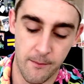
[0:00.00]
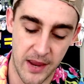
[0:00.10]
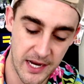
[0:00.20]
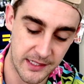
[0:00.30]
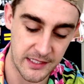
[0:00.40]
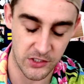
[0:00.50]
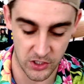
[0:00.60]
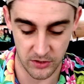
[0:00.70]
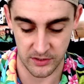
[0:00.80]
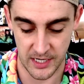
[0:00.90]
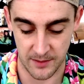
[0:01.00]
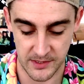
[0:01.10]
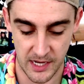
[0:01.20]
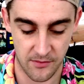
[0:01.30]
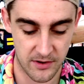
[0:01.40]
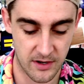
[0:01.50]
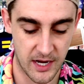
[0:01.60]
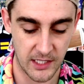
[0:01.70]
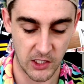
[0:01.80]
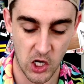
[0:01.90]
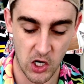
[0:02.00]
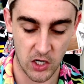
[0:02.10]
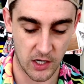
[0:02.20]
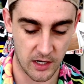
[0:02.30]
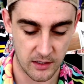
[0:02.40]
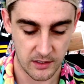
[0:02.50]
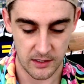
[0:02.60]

made these journal tapes, I went on a long